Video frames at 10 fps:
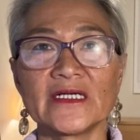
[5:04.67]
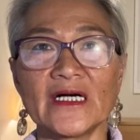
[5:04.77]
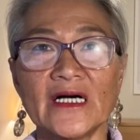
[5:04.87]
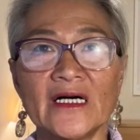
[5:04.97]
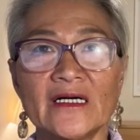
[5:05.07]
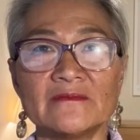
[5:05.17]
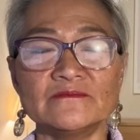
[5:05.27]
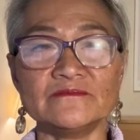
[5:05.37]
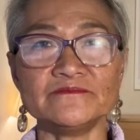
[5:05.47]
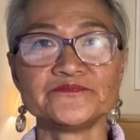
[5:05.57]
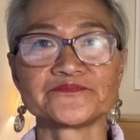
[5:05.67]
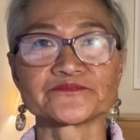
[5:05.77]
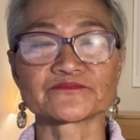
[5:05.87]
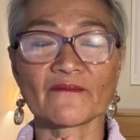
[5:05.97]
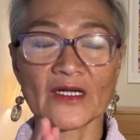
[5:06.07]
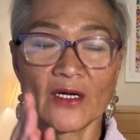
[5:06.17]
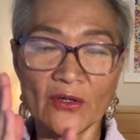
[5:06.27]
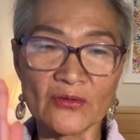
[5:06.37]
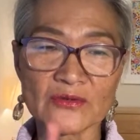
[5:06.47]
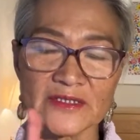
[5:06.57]
um,
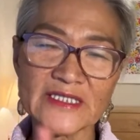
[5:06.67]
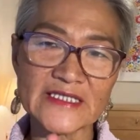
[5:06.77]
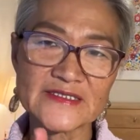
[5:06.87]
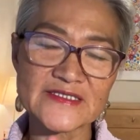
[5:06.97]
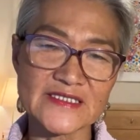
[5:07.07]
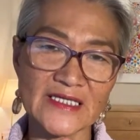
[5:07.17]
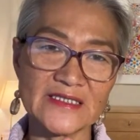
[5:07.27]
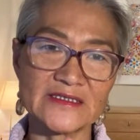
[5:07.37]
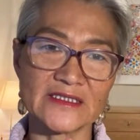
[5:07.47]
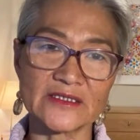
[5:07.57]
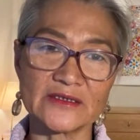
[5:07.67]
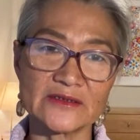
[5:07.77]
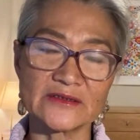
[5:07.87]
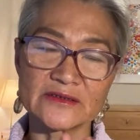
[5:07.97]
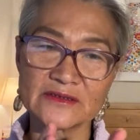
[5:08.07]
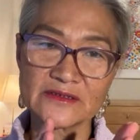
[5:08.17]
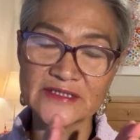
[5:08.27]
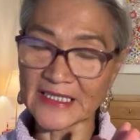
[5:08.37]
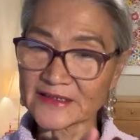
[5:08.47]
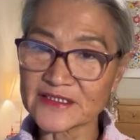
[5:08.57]
only saying
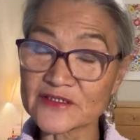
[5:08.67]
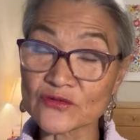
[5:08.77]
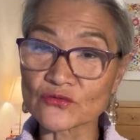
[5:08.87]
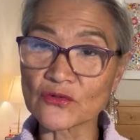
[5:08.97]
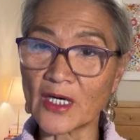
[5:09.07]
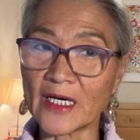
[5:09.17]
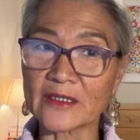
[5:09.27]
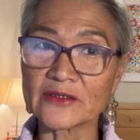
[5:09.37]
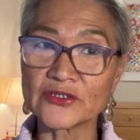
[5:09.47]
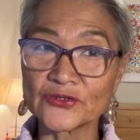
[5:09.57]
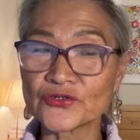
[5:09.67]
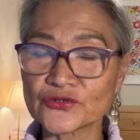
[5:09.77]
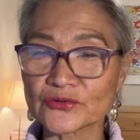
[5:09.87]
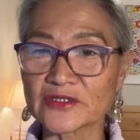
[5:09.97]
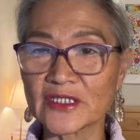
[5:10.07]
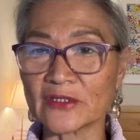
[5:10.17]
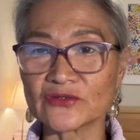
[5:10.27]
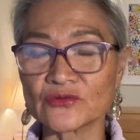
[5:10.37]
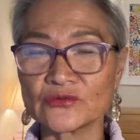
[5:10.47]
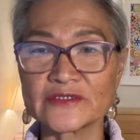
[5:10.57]
that is wrong, you should not
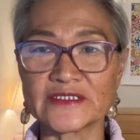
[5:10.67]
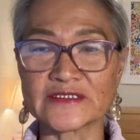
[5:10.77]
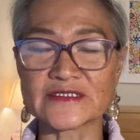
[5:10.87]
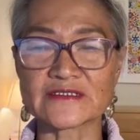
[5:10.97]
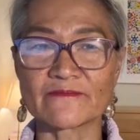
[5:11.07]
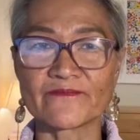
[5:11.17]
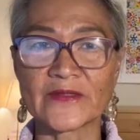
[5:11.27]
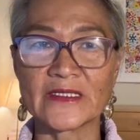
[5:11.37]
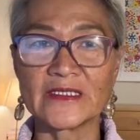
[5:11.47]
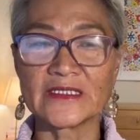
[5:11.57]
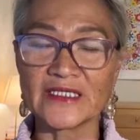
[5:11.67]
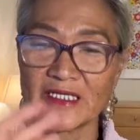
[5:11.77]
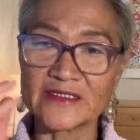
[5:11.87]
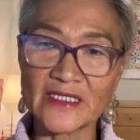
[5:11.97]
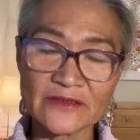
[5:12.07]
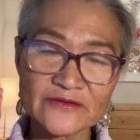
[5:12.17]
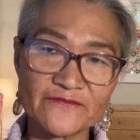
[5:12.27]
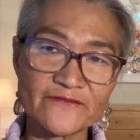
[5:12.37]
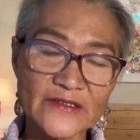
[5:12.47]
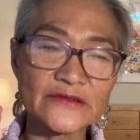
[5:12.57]
do this, cannot
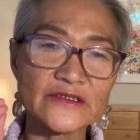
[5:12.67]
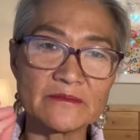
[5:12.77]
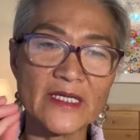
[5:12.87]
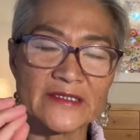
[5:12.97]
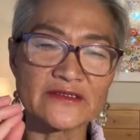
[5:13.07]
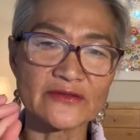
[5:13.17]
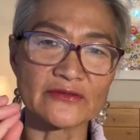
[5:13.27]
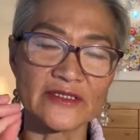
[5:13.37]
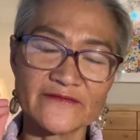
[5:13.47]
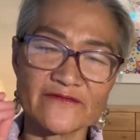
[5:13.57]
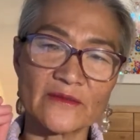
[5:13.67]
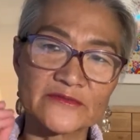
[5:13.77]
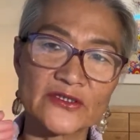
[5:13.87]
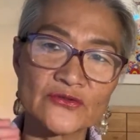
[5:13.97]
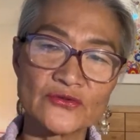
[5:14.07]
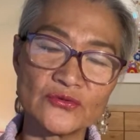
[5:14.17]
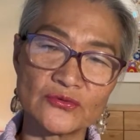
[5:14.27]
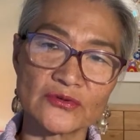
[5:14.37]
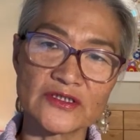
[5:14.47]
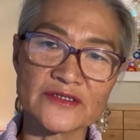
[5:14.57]
fundamentally from the
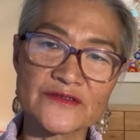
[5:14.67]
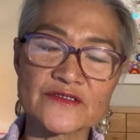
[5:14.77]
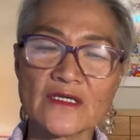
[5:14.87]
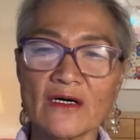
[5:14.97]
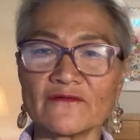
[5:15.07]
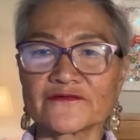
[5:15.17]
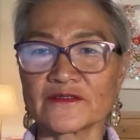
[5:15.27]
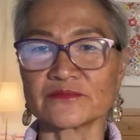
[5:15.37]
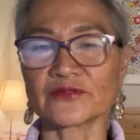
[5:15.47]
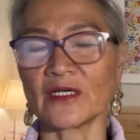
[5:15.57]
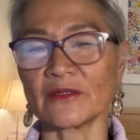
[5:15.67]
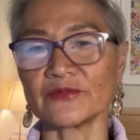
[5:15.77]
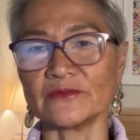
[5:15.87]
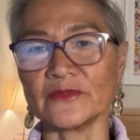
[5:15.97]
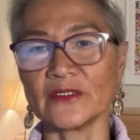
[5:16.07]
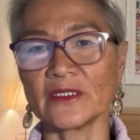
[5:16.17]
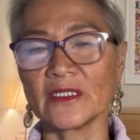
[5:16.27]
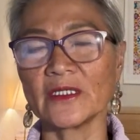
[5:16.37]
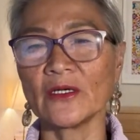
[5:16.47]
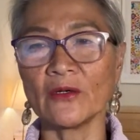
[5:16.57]
root solve the problem,
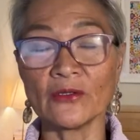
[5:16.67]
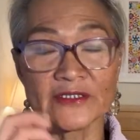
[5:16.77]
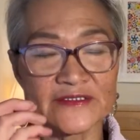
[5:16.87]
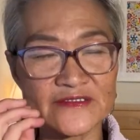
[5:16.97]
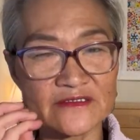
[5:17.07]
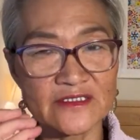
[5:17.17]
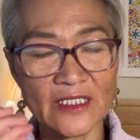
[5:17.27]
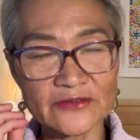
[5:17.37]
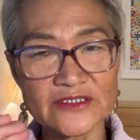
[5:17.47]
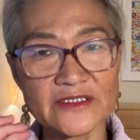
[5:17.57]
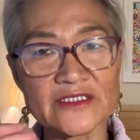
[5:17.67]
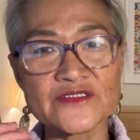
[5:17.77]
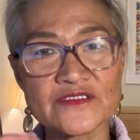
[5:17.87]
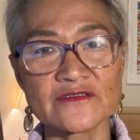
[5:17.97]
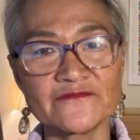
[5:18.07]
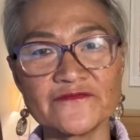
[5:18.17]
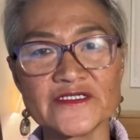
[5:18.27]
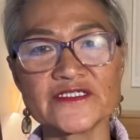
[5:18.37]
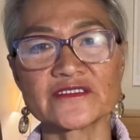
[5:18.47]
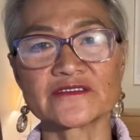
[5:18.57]
or is not a
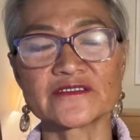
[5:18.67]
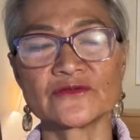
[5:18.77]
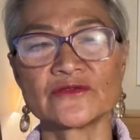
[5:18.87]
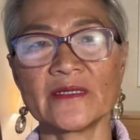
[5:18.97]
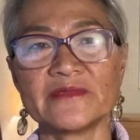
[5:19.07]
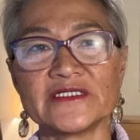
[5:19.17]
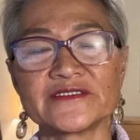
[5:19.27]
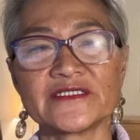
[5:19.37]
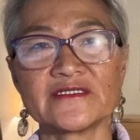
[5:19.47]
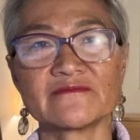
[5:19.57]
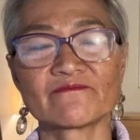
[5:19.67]
sufficient remedy.